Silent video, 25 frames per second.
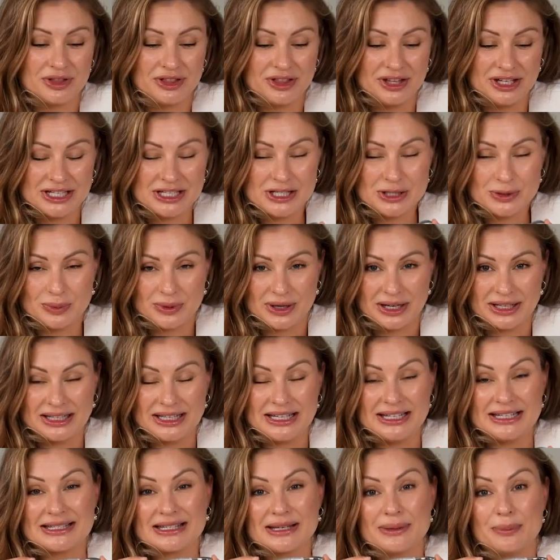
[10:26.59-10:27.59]
this one
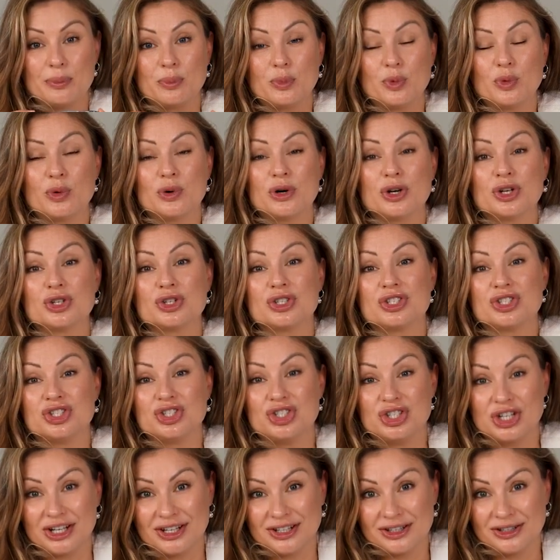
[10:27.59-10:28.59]
is a more
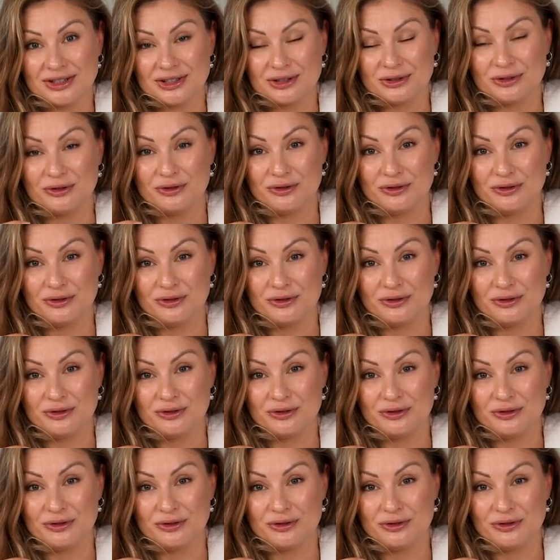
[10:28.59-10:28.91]
gentle